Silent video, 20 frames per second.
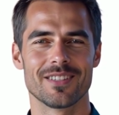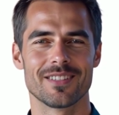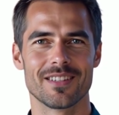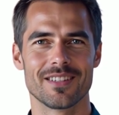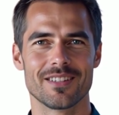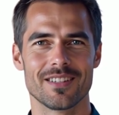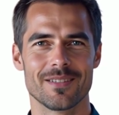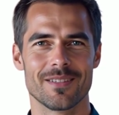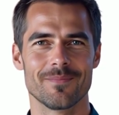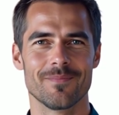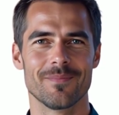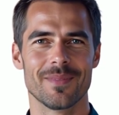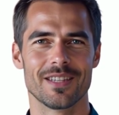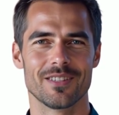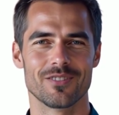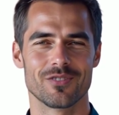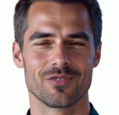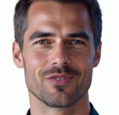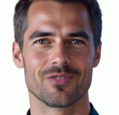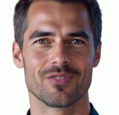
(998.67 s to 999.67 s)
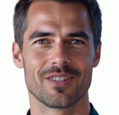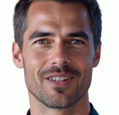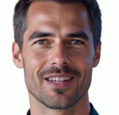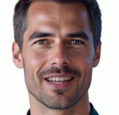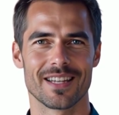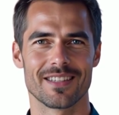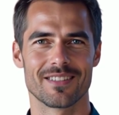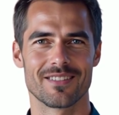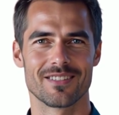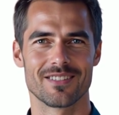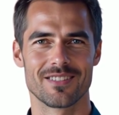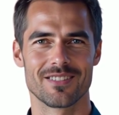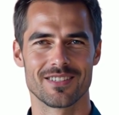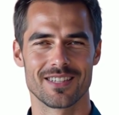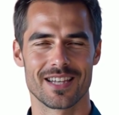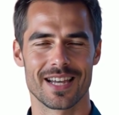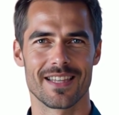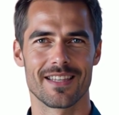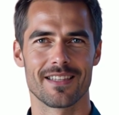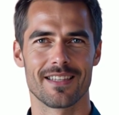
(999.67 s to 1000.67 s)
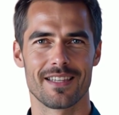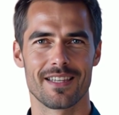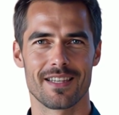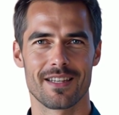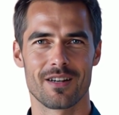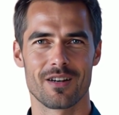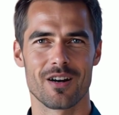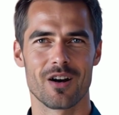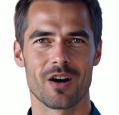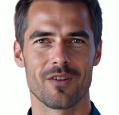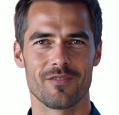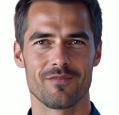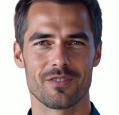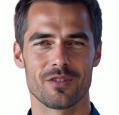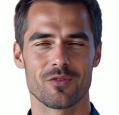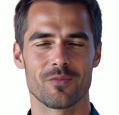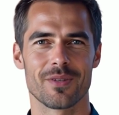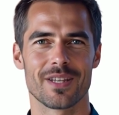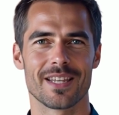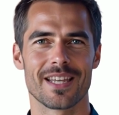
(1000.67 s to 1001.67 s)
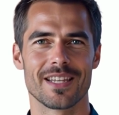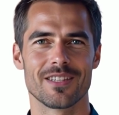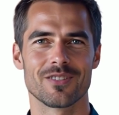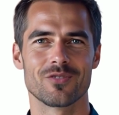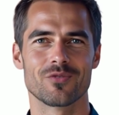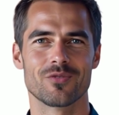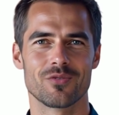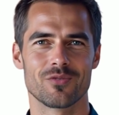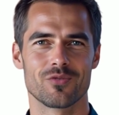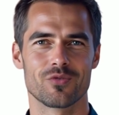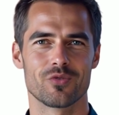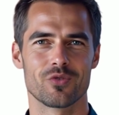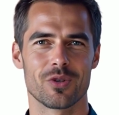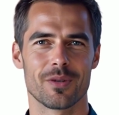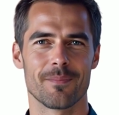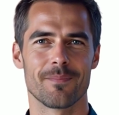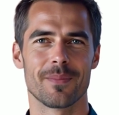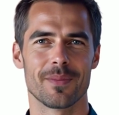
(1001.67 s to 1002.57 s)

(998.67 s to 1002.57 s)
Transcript: the conventional understanding of the relationship